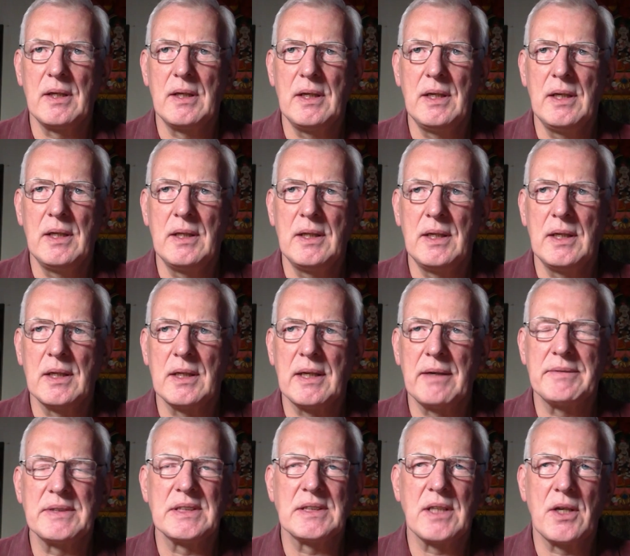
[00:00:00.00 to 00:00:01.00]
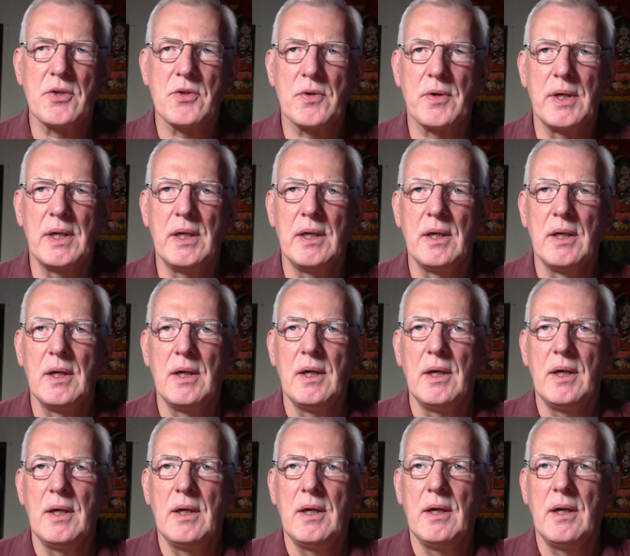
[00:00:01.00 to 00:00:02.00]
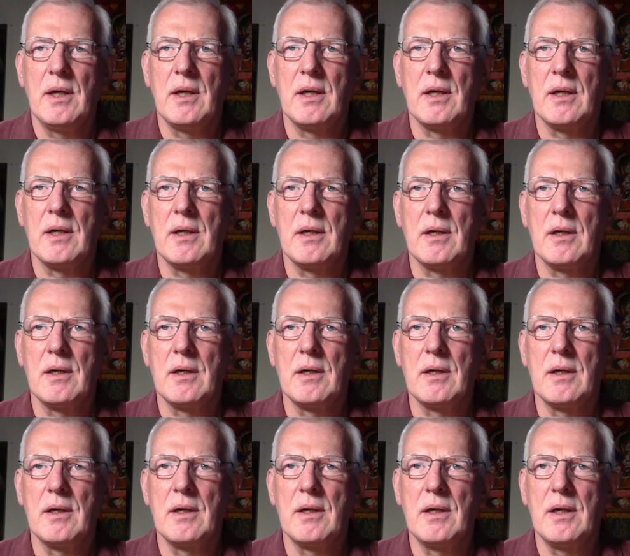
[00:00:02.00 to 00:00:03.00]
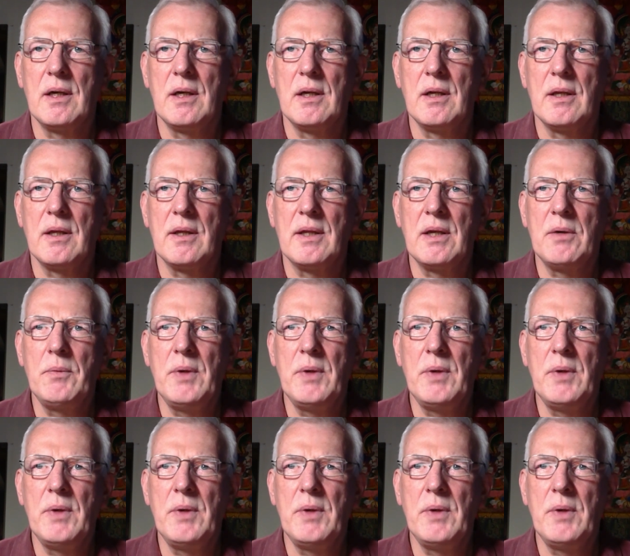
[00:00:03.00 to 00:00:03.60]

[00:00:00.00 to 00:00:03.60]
11th century. Then